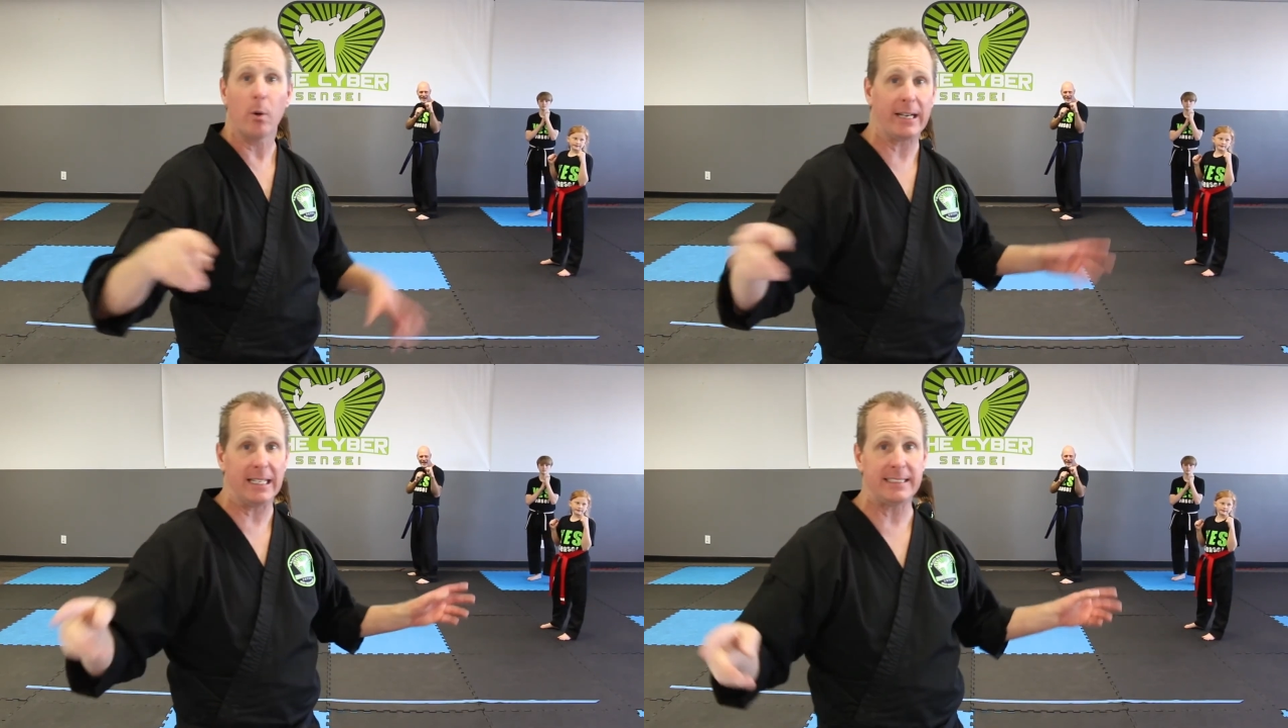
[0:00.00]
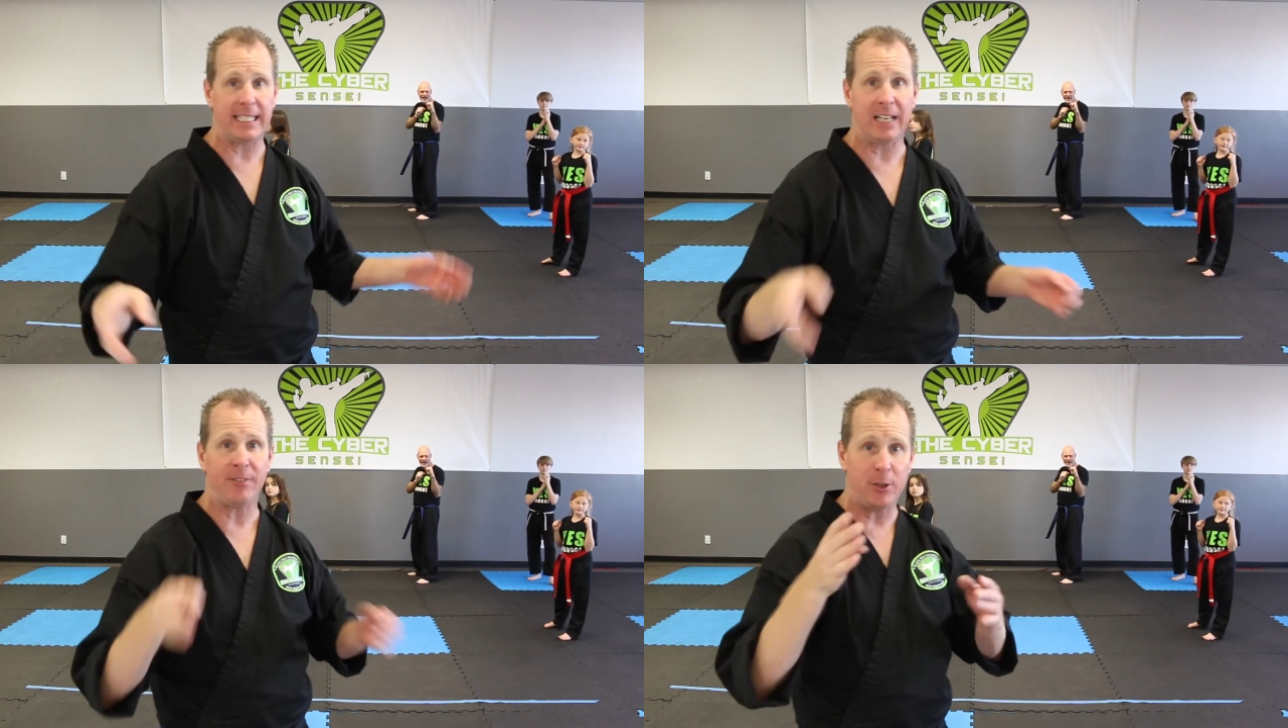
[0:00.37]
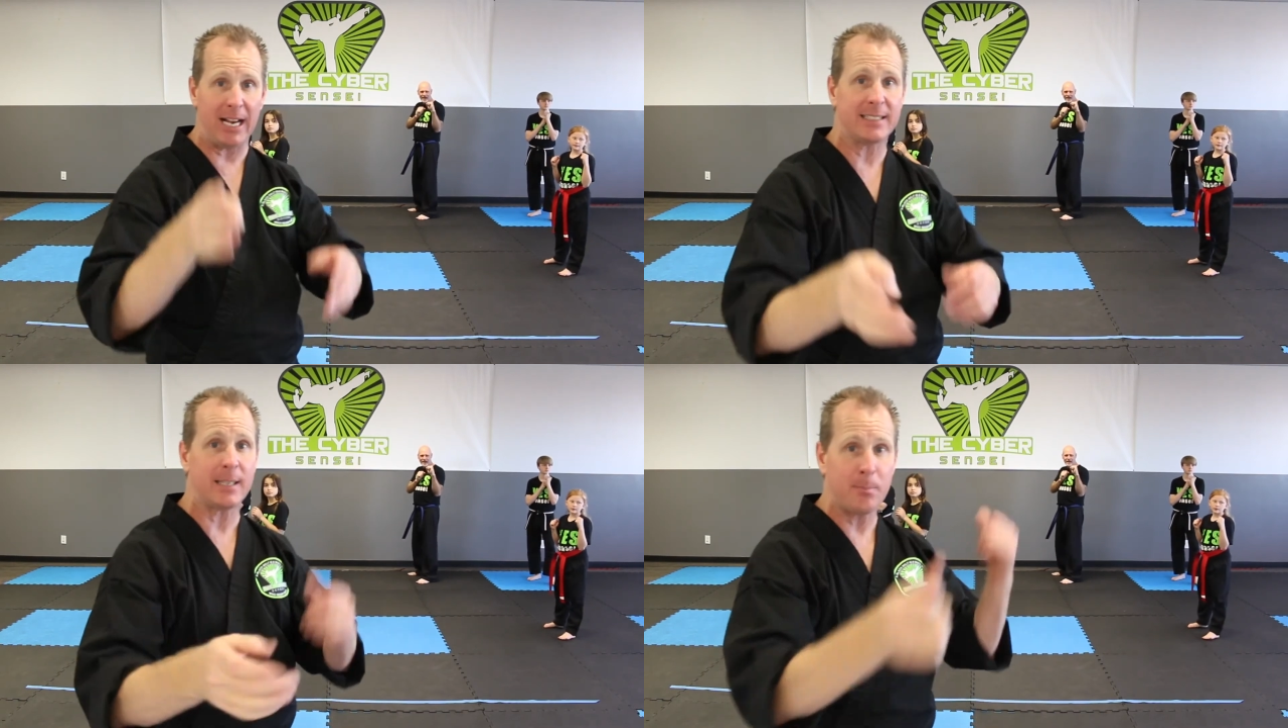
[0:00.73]
We're going to see if you
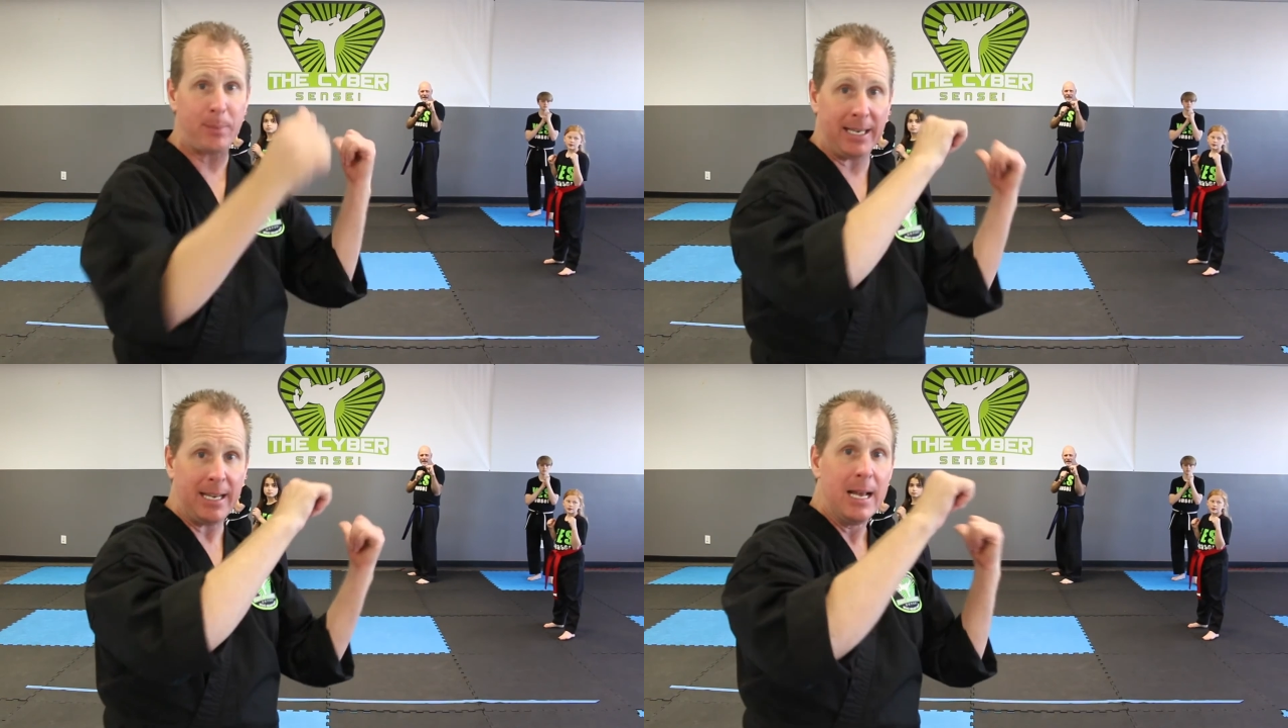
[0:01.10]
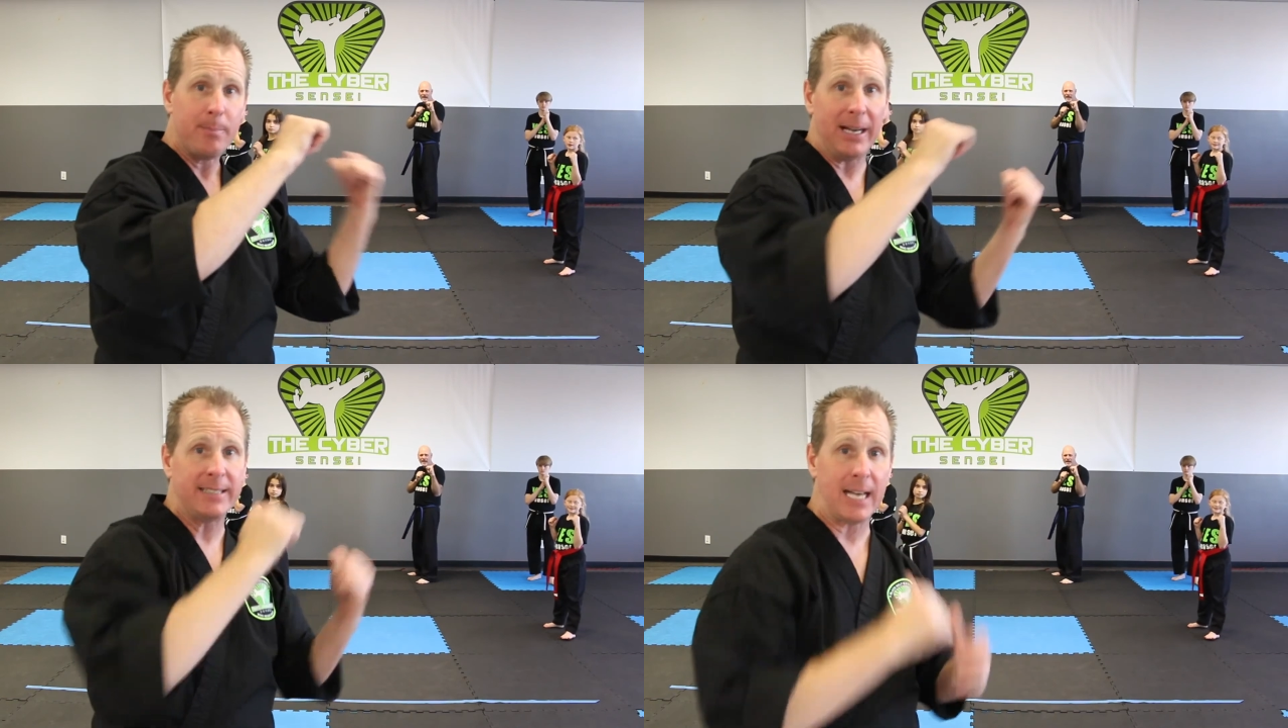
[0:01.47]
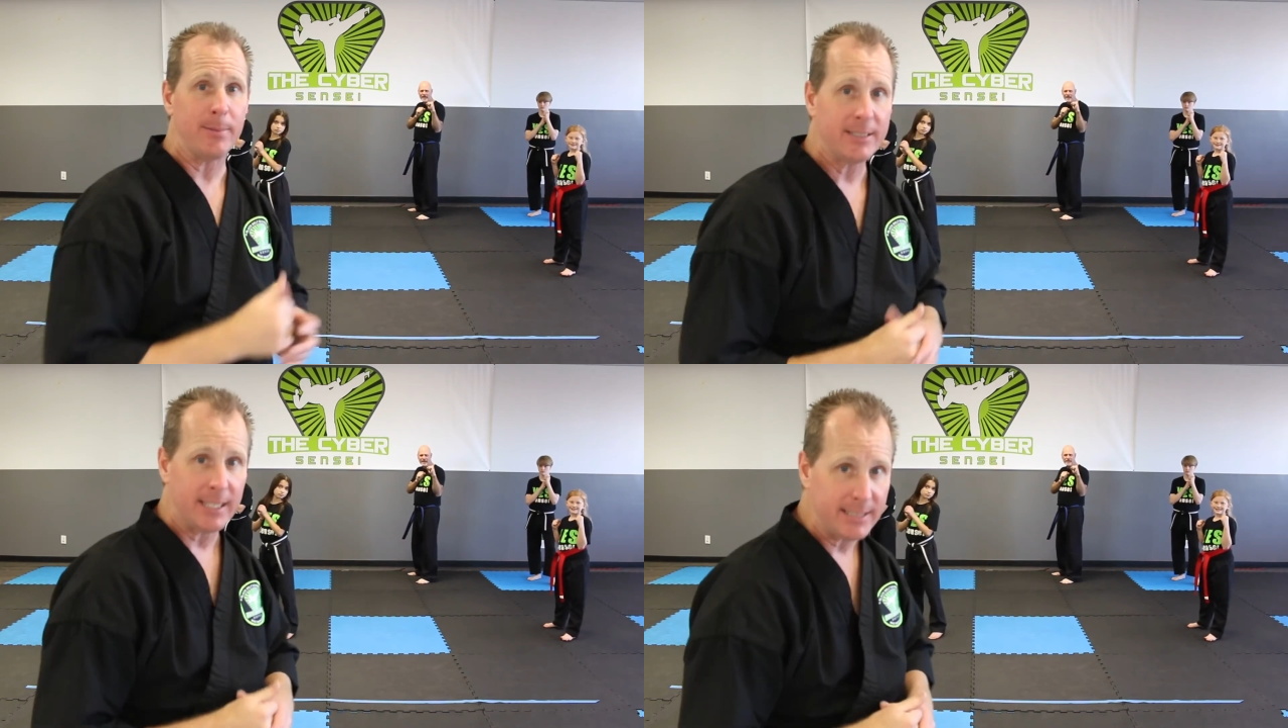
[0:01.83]
guys can beat my
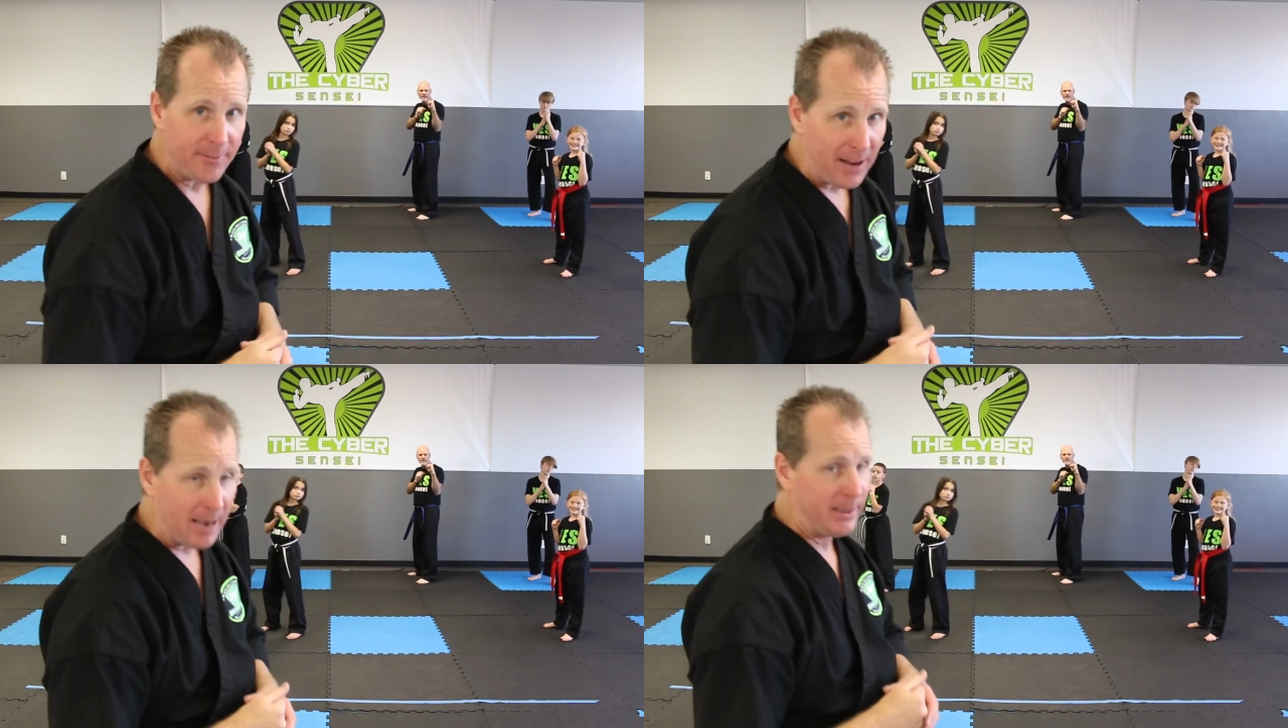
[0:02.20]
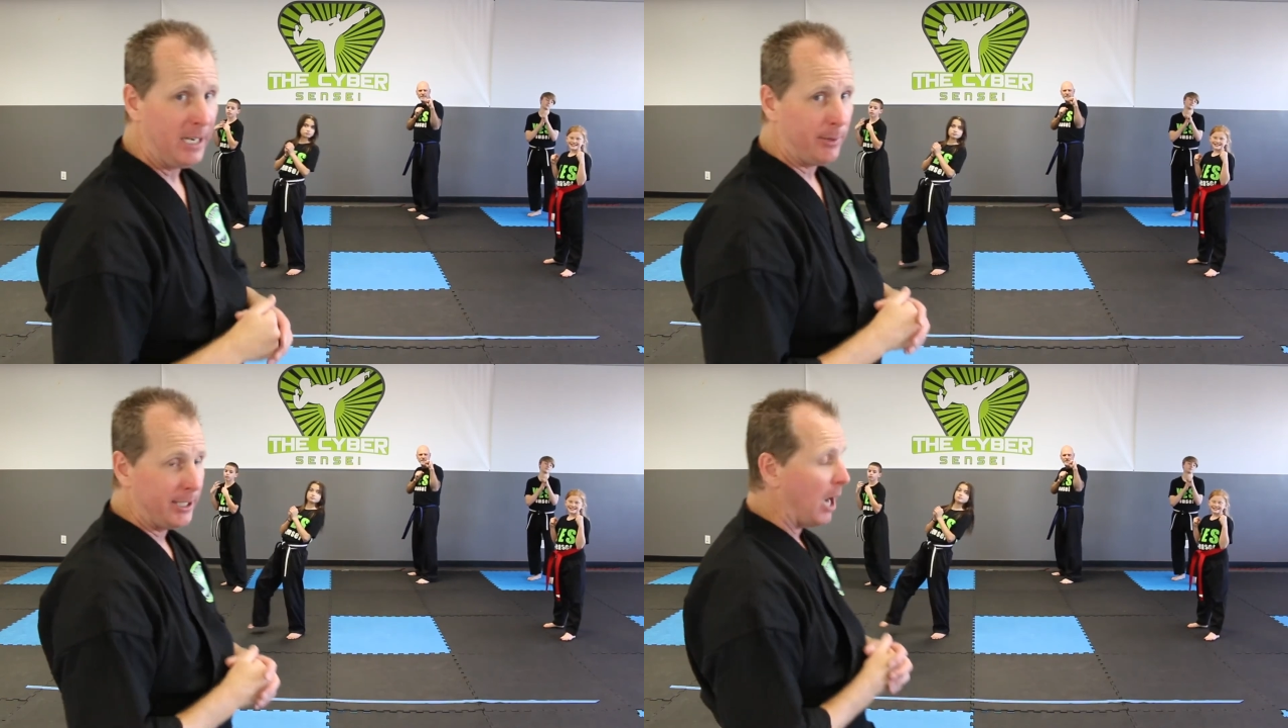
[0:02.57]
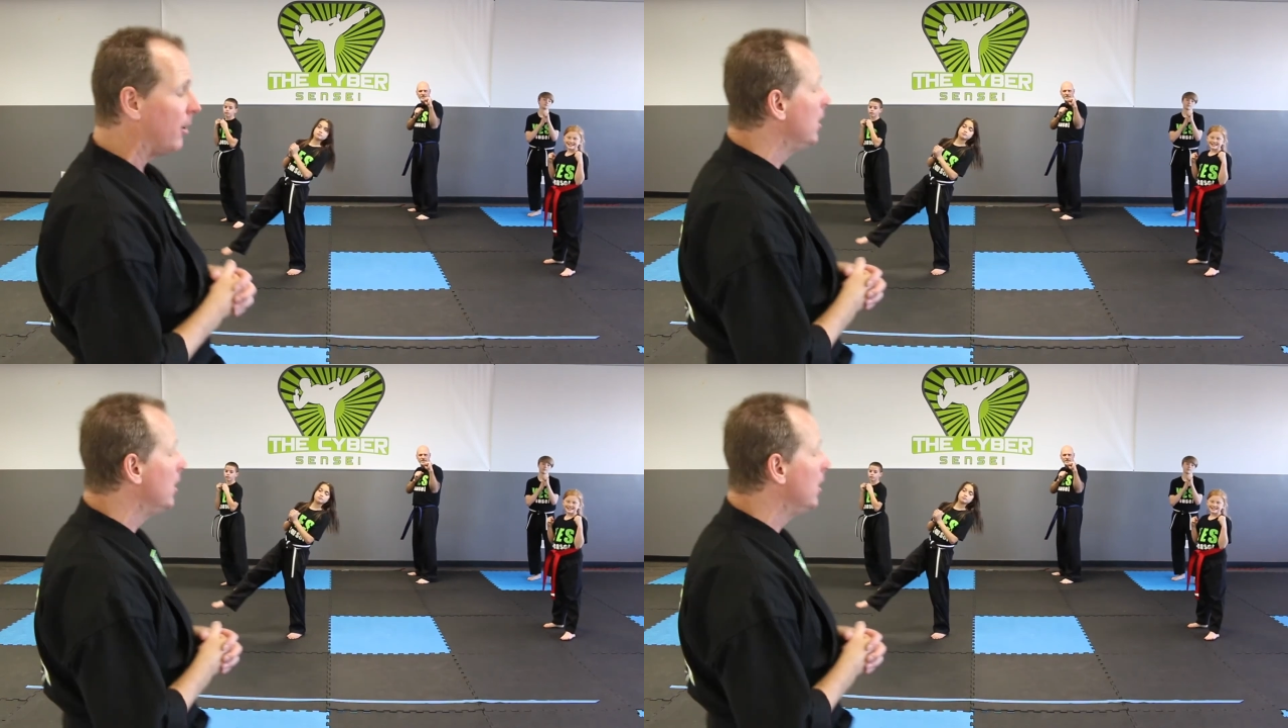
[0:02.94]
Cyber Sensei family. Here we go.